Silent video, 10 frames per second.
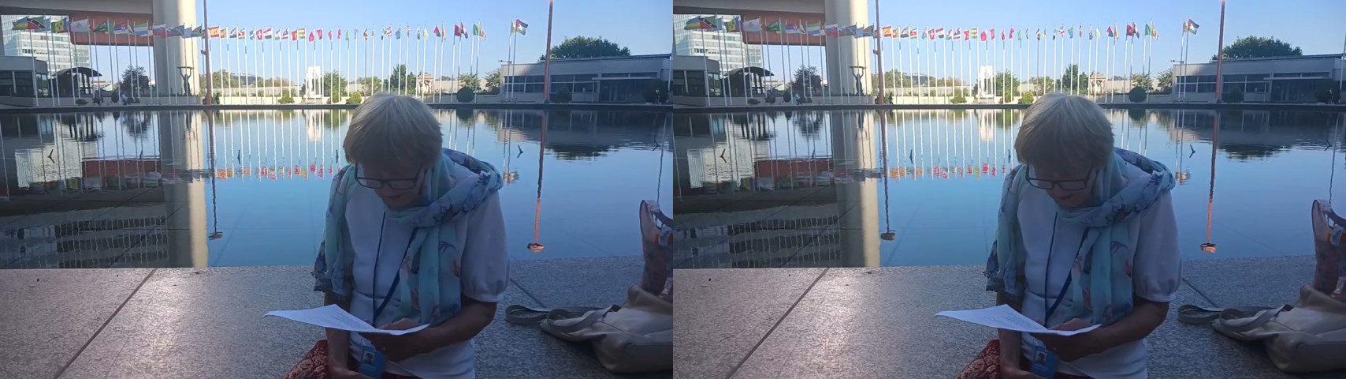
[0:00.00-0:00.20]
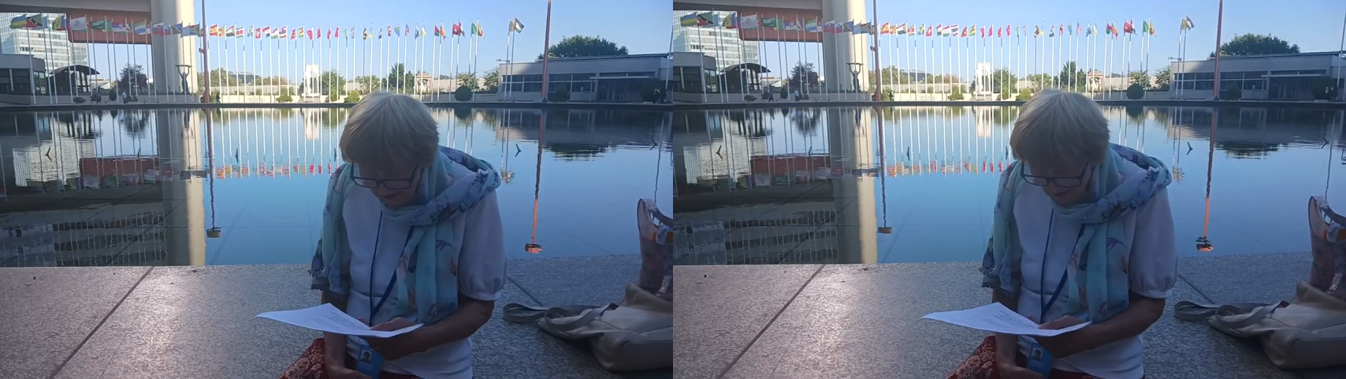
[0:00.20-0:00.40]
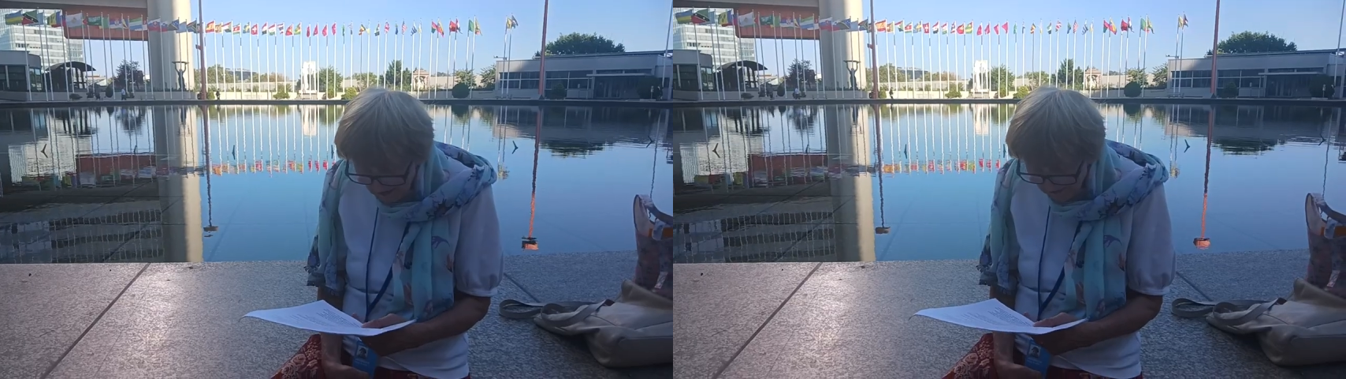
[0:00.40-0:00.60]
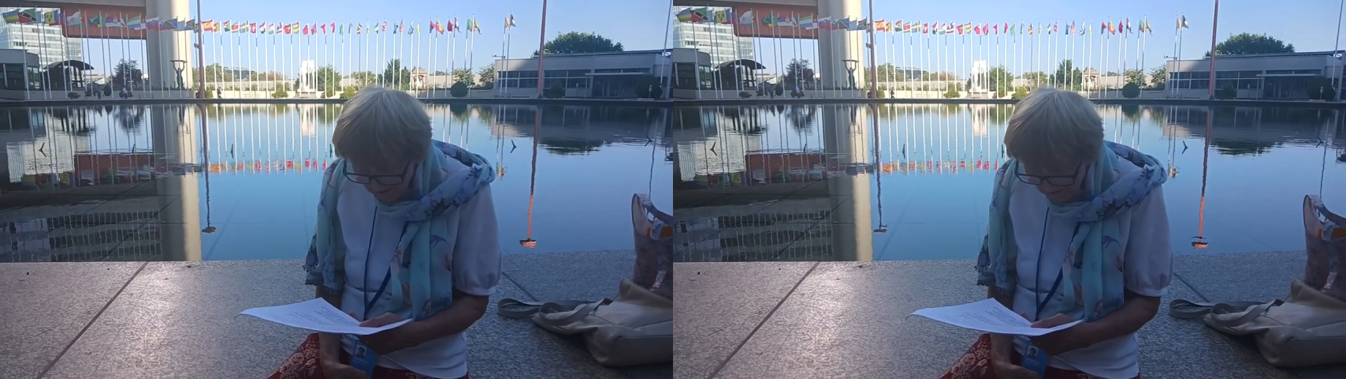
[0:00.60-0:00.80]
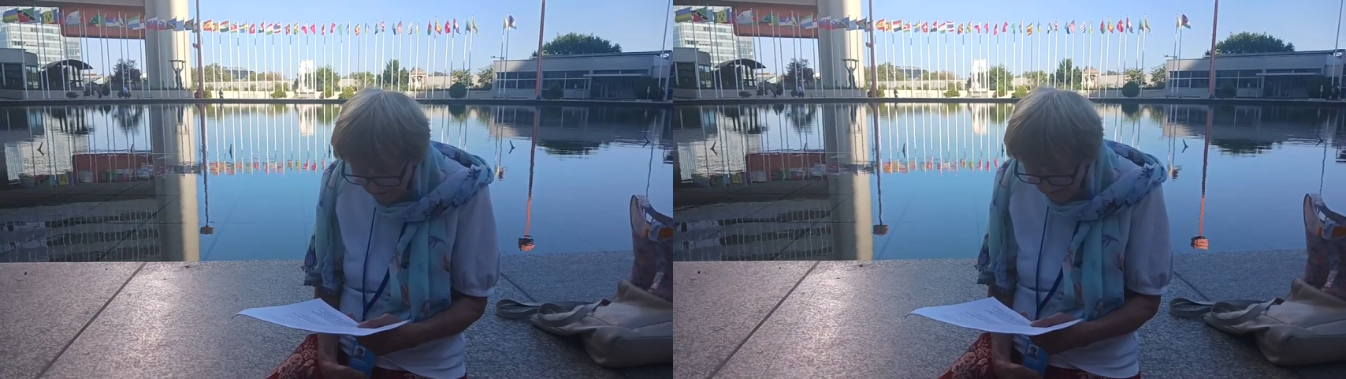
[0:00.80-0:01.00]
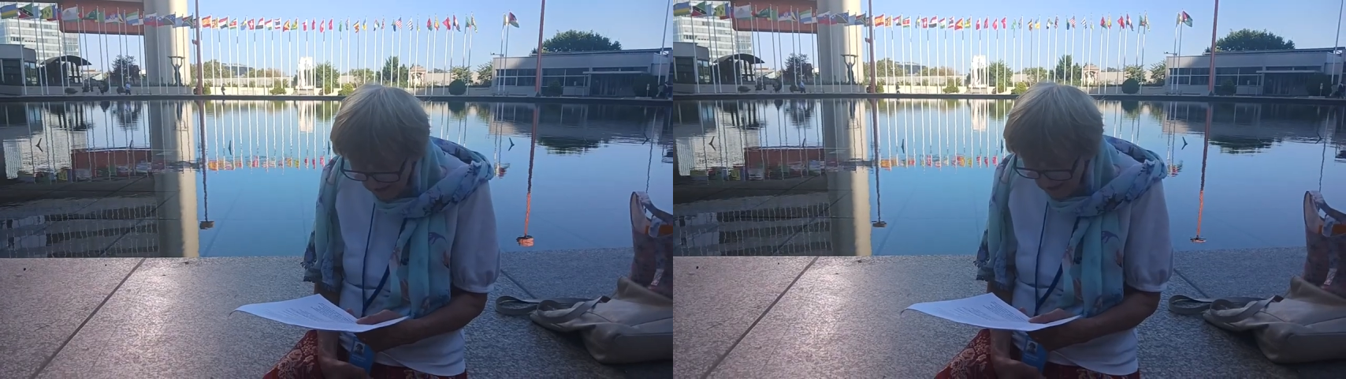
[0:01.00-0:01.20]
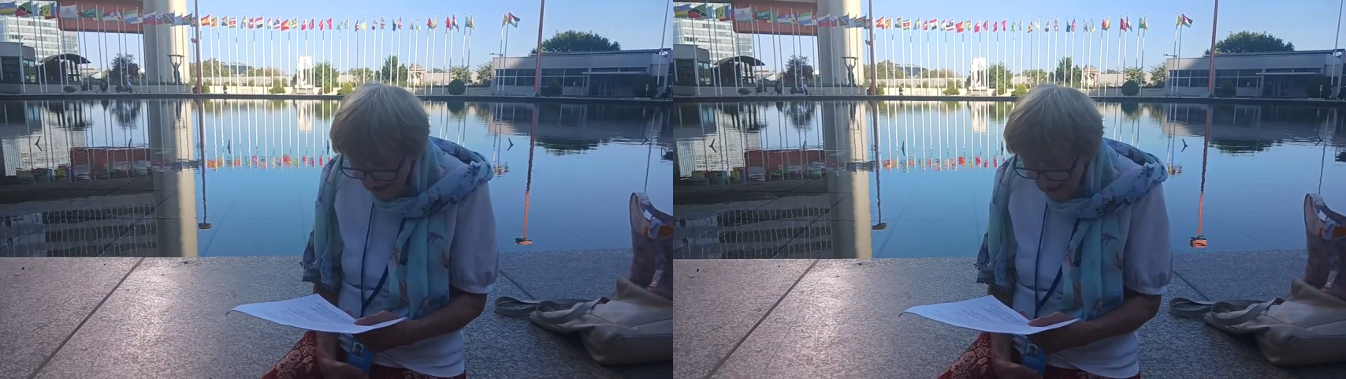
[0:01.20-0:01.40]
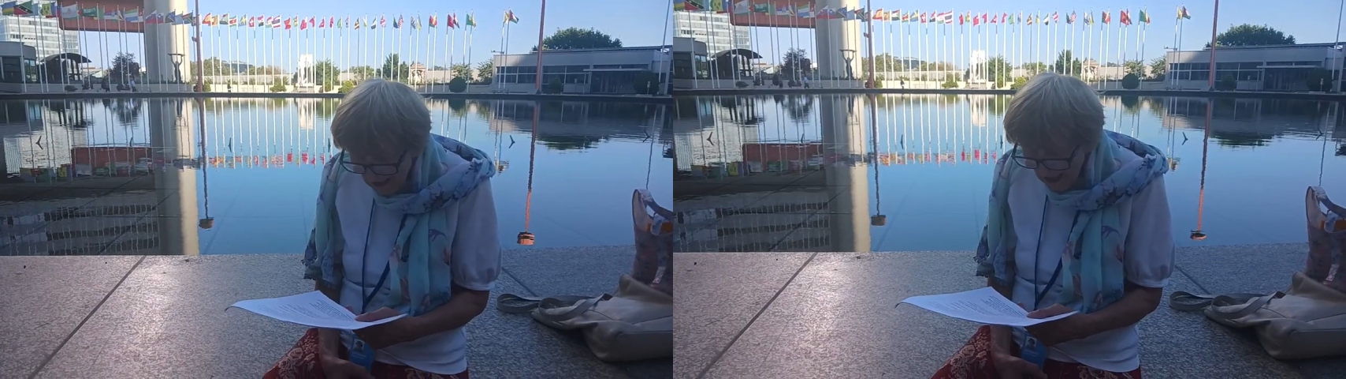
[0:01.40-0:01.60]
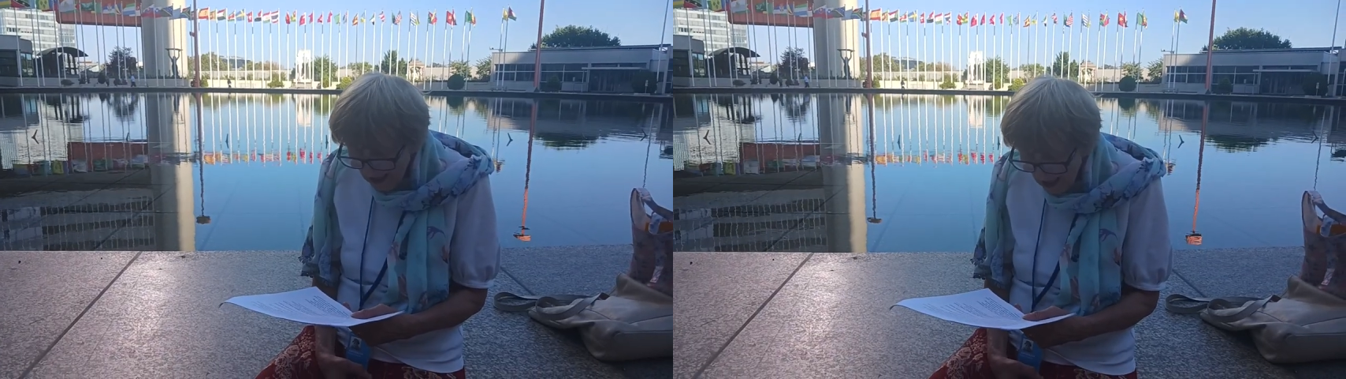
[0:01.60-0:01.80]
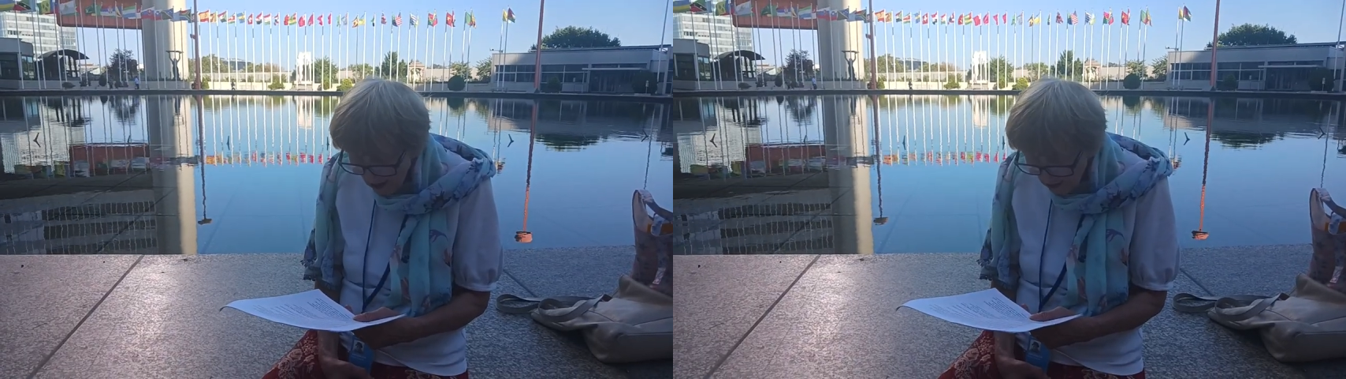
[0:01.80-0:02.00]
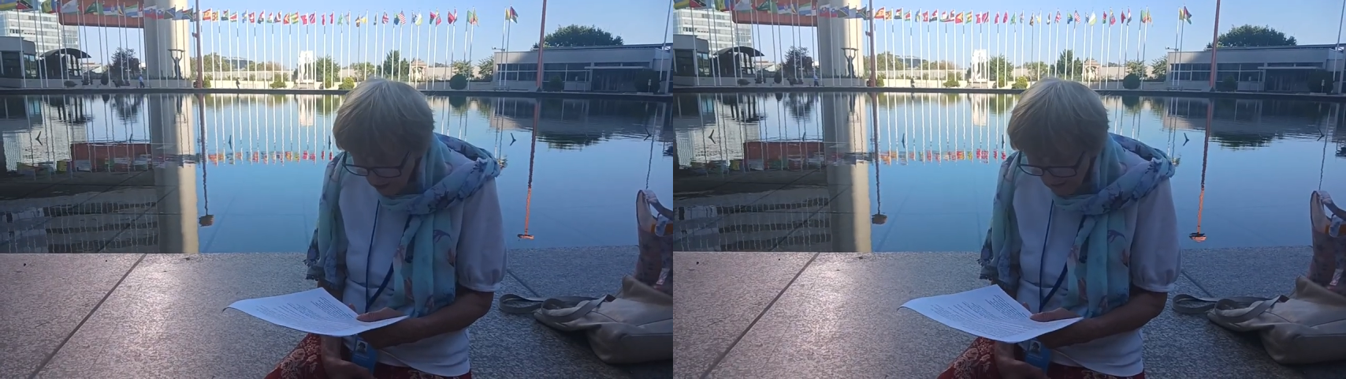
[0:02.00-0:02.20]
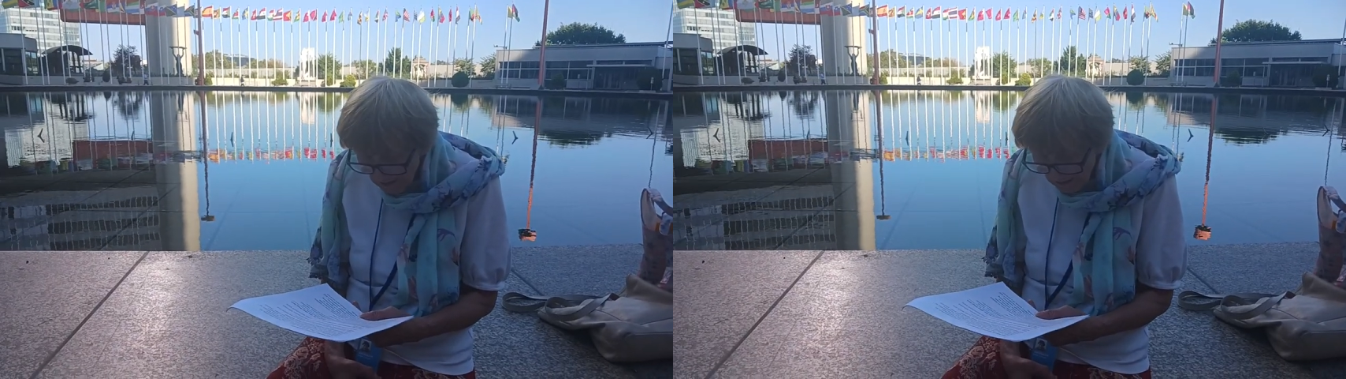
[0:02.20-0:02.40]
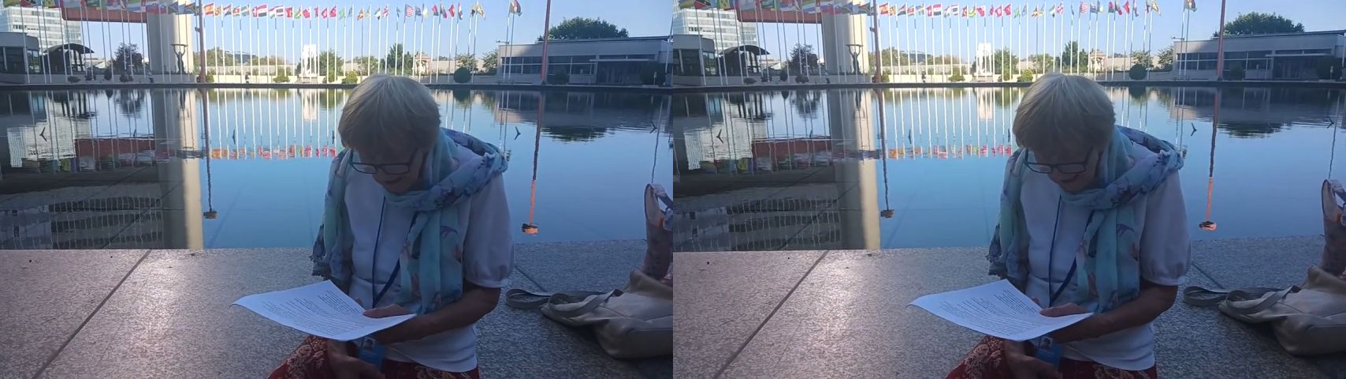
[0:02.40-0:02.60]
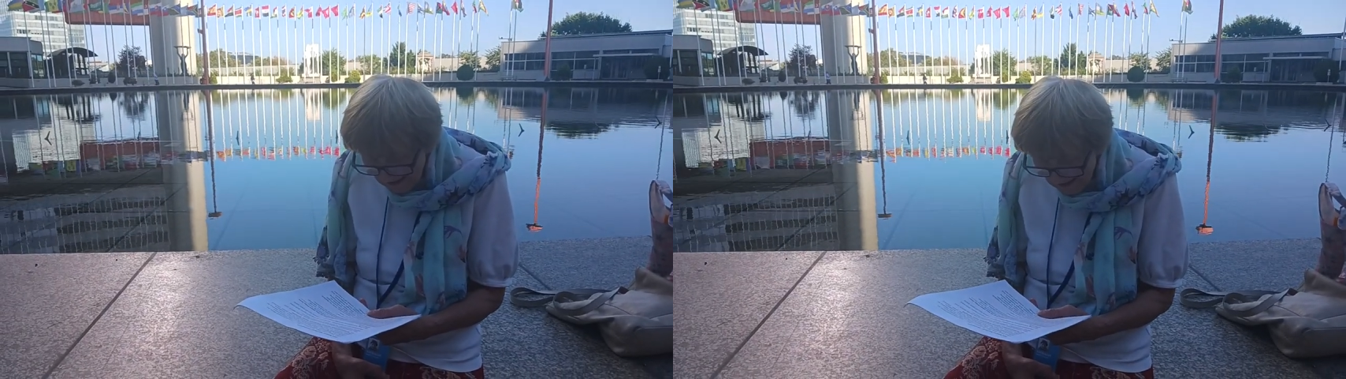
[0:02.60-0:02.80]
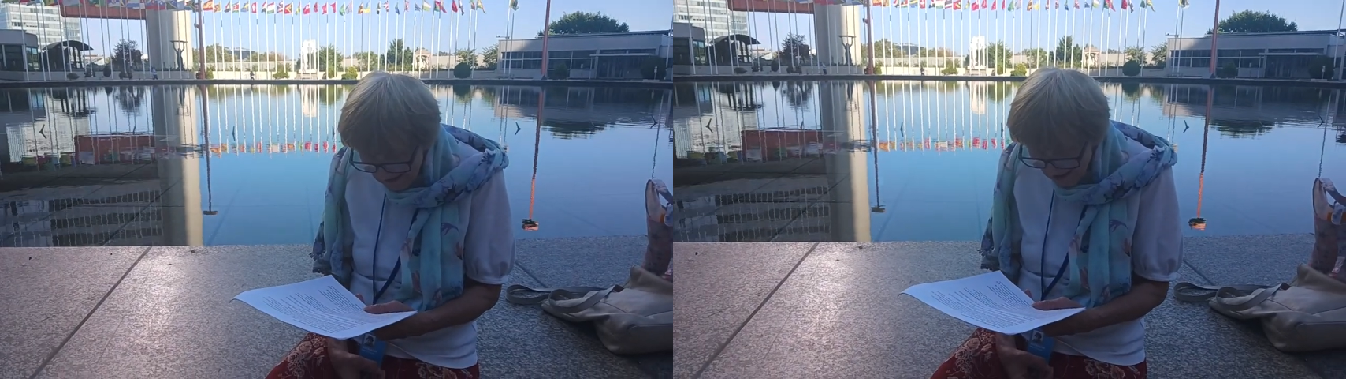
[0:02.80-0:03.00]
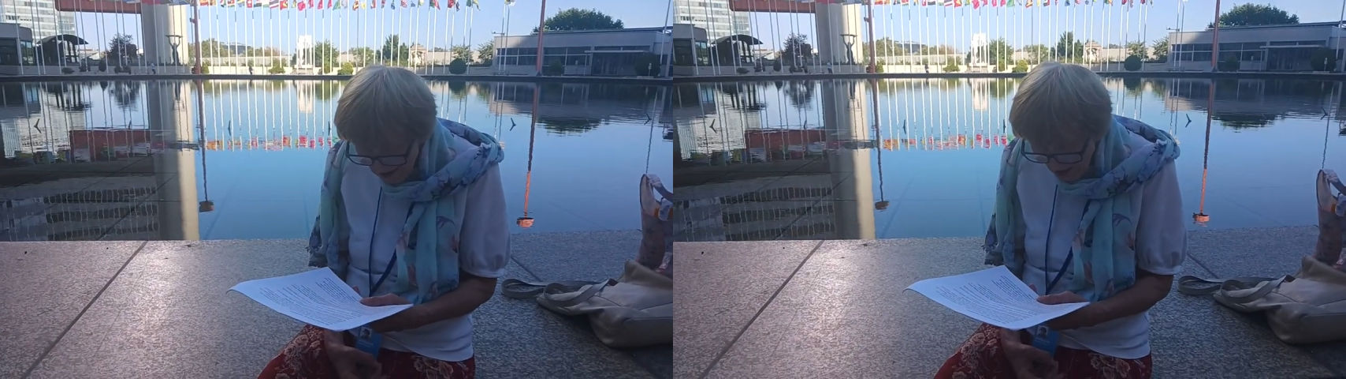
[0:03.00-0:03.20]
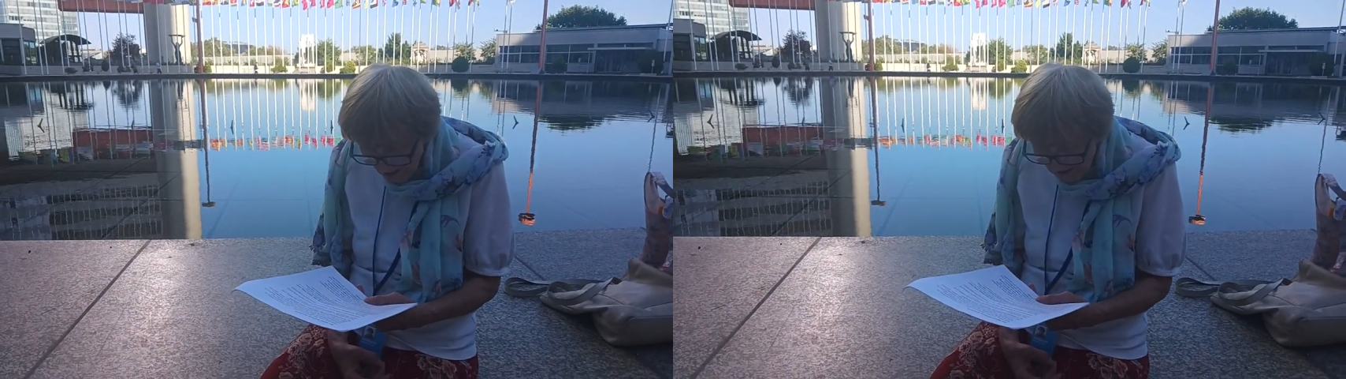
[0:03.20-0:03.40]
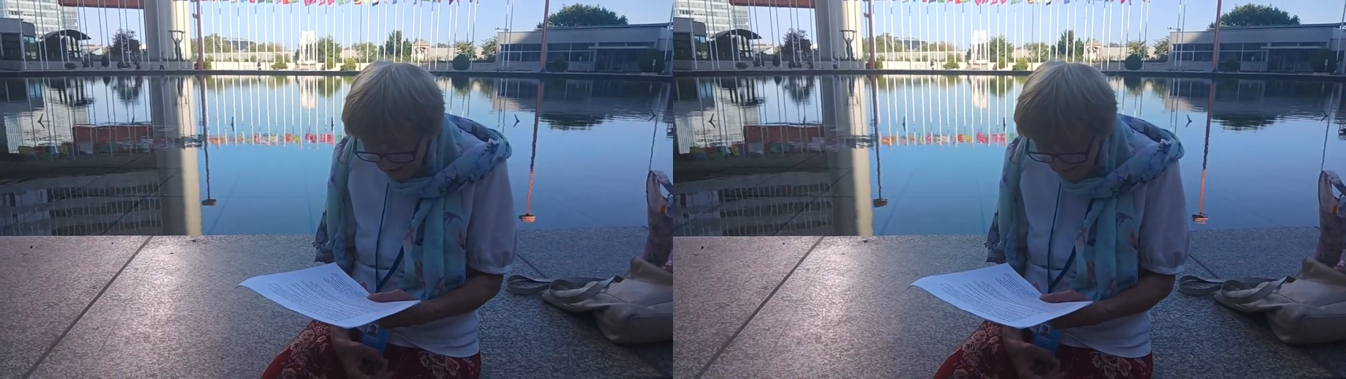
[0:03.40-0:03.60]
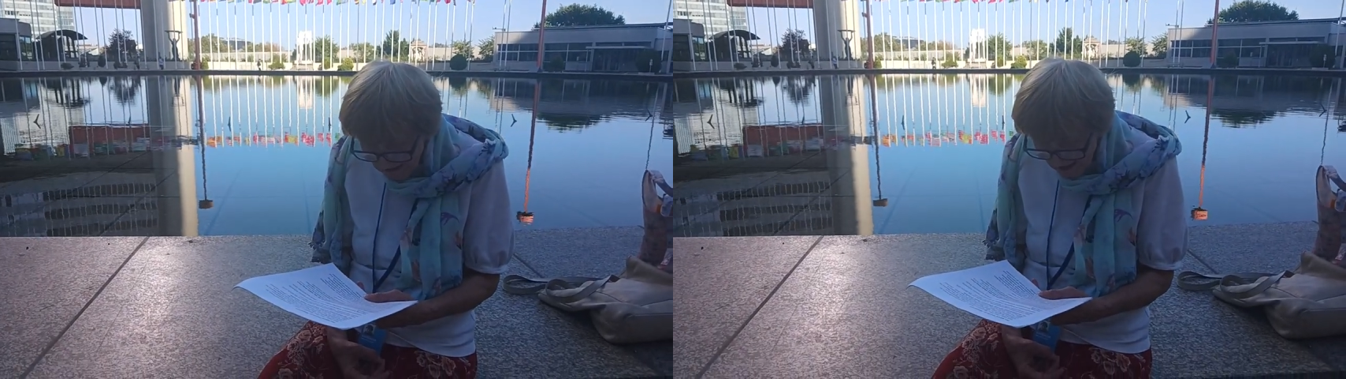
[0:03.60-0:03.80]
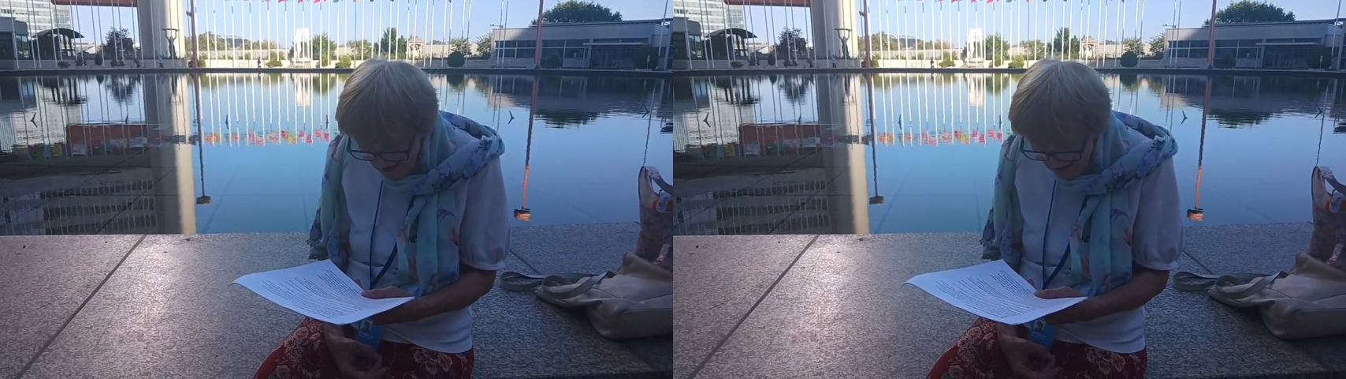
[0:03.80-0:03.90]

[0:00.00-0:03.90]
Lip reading: Nobody's mouth can be seen.